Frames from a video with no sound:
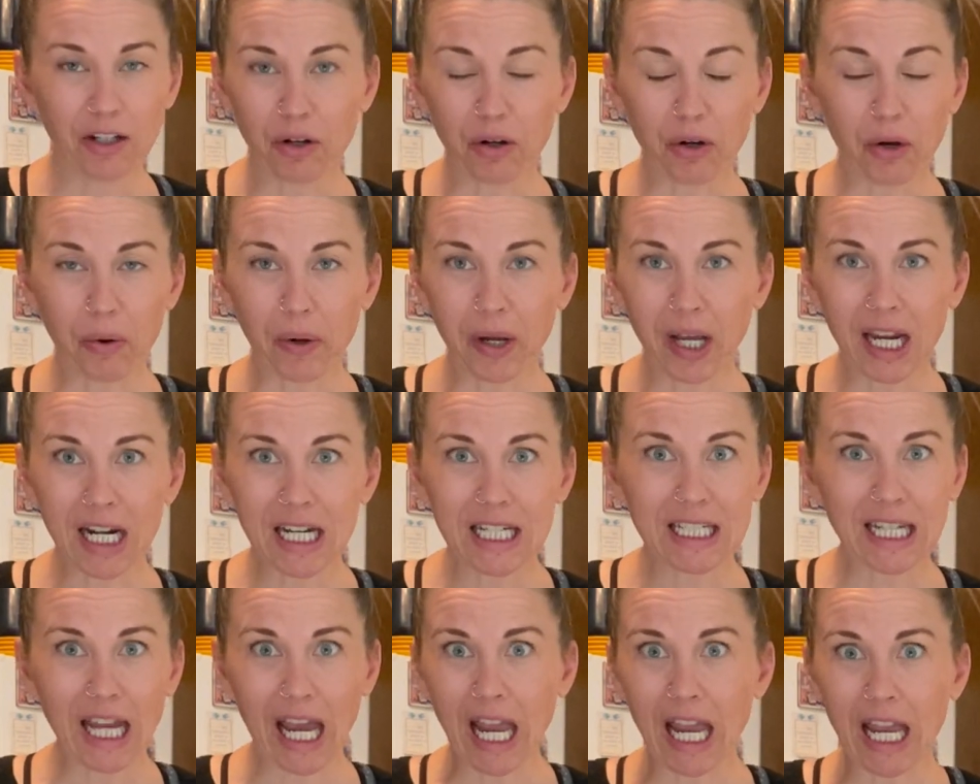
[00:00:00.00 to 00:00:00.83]
going on a
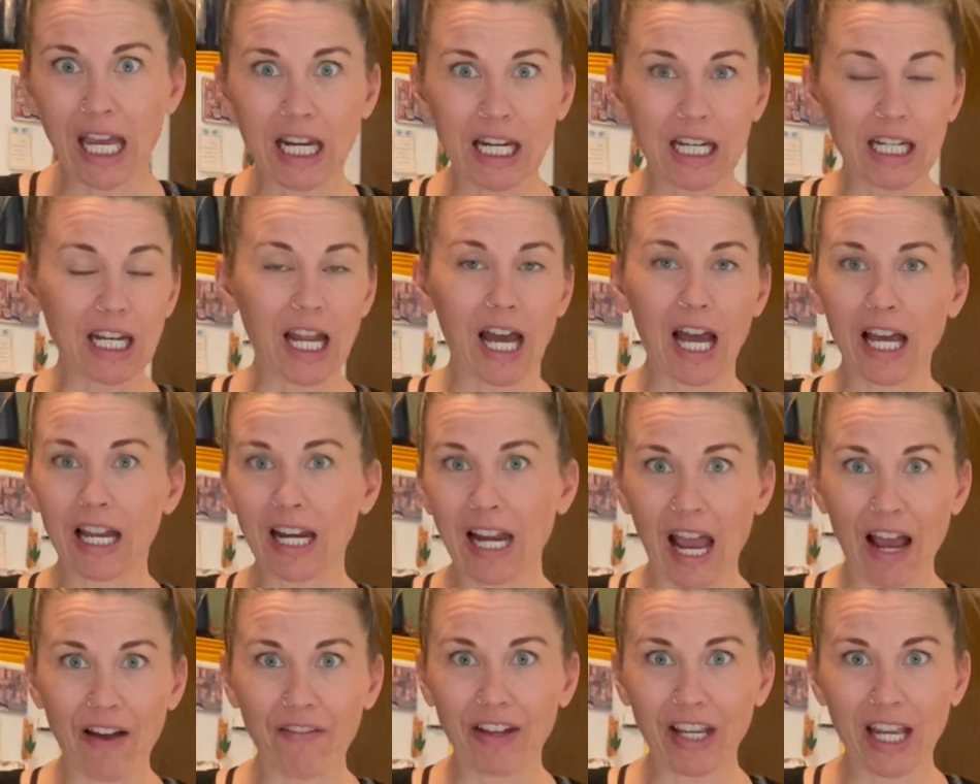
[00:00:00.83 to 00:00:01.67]
diet and not
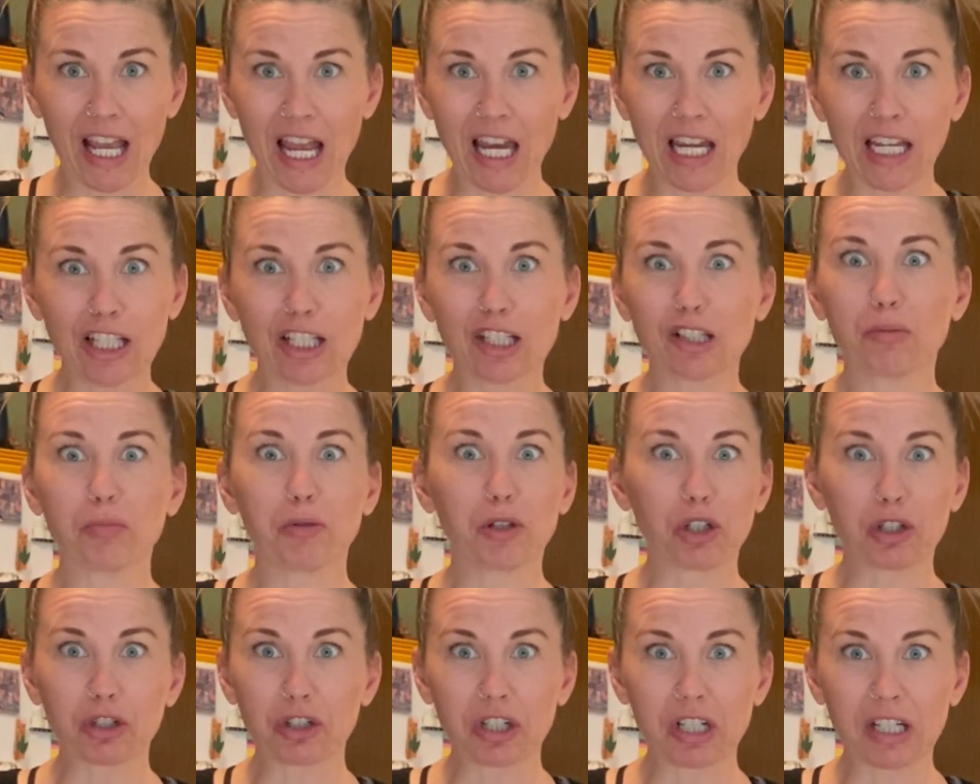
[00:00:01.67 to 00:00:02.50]
having any
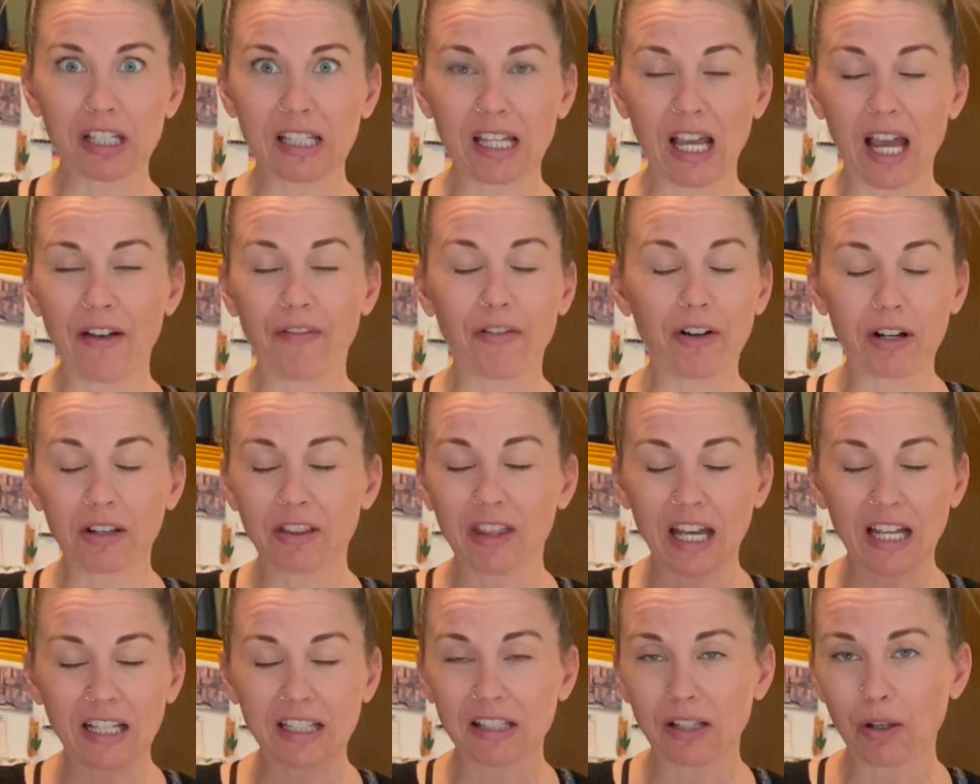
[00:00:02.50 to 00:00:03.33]
splurges ever.
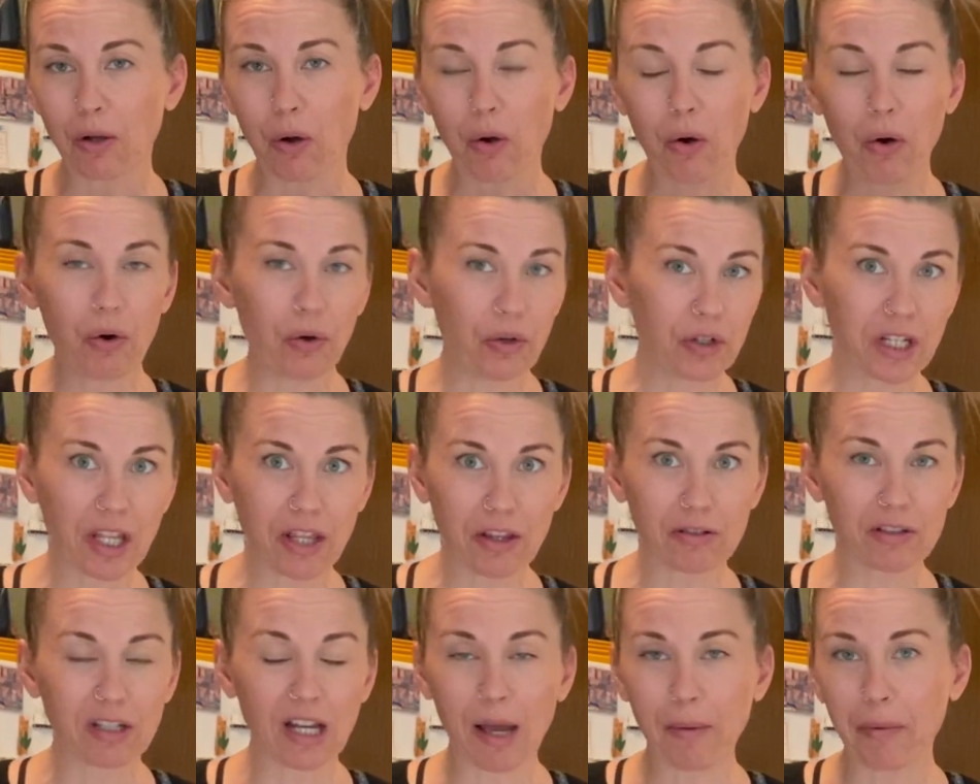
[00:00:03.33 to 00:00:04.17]
That's a whole
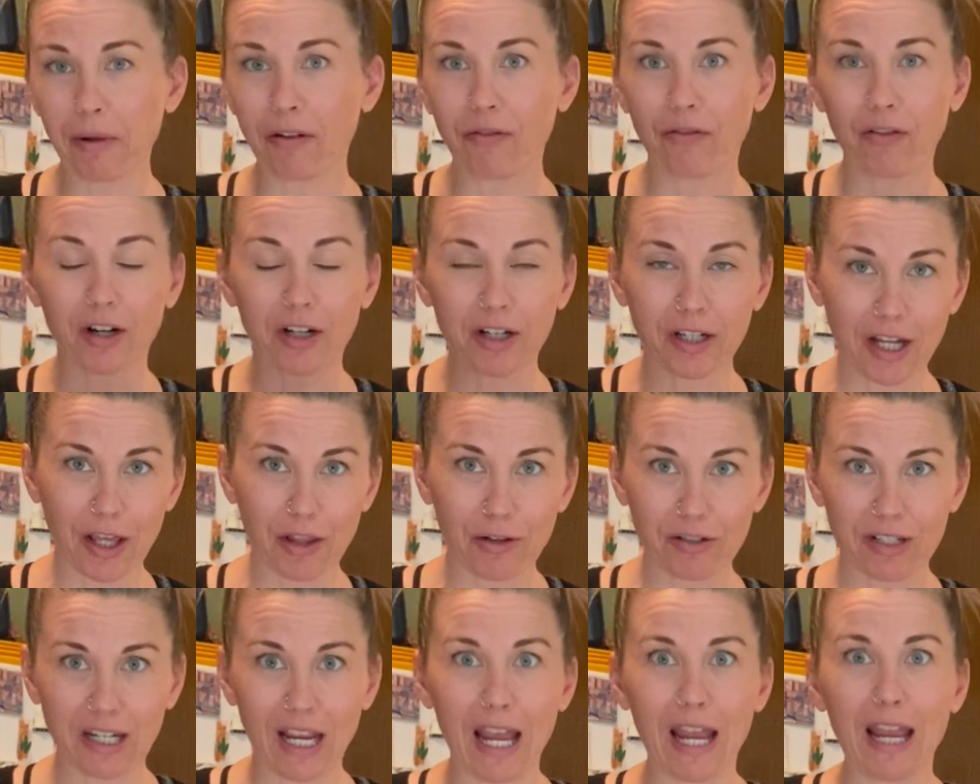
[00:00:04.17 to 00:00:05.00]
nother topic for
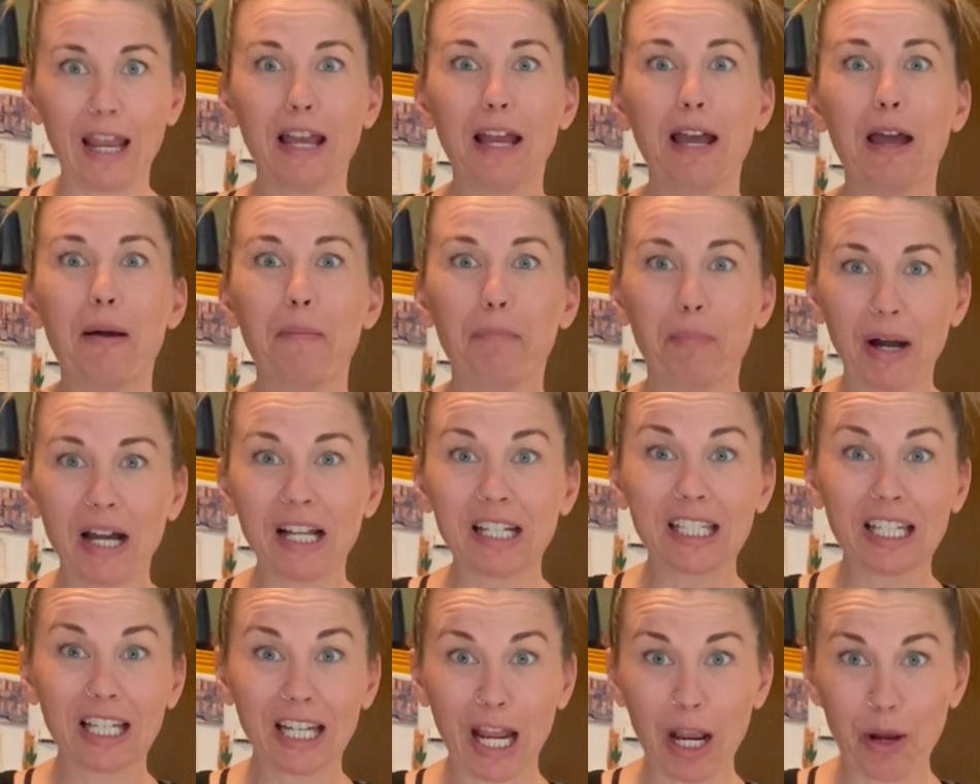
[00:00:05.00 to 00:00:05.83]
another day.
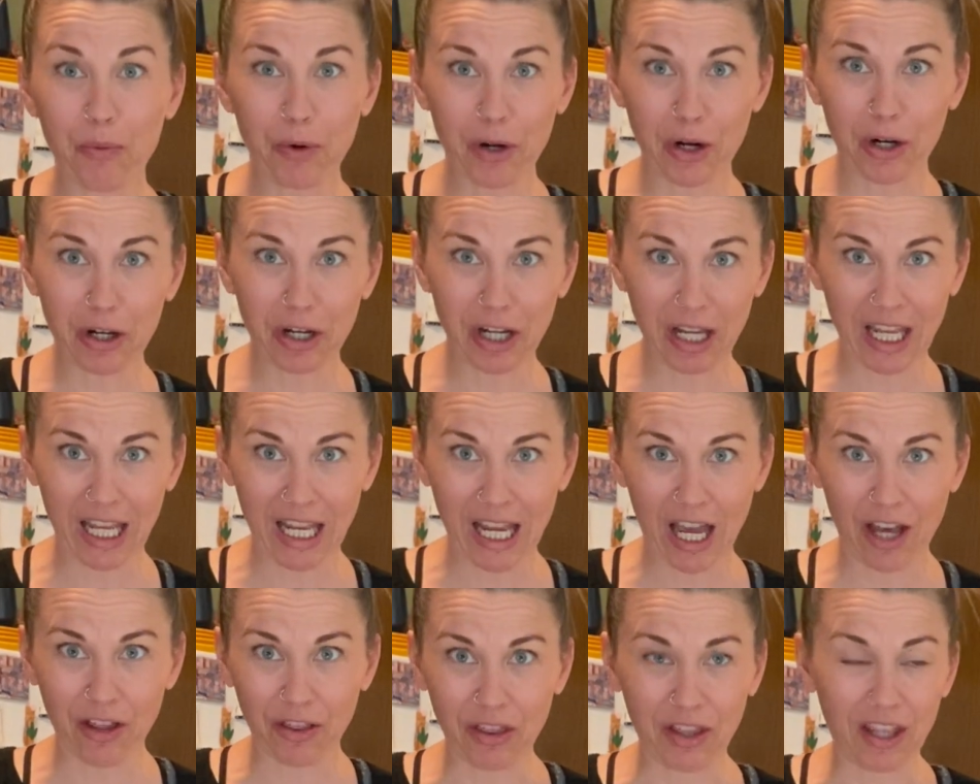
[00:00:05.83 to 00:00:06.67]
But today we're cooking
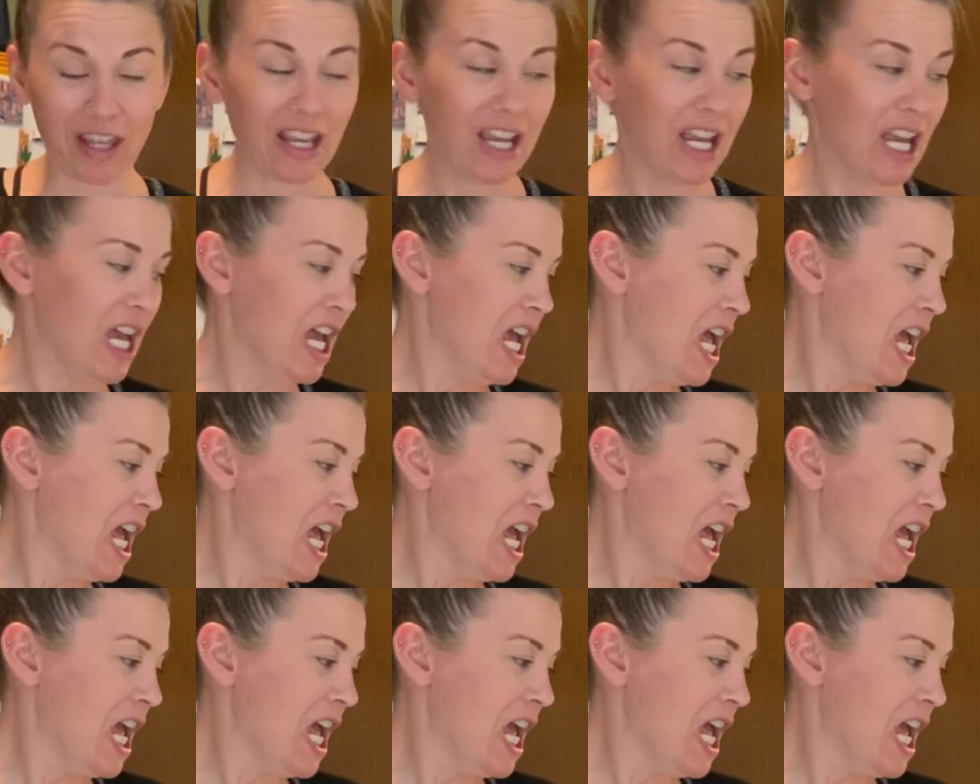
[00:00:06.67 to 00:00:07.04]
healthy.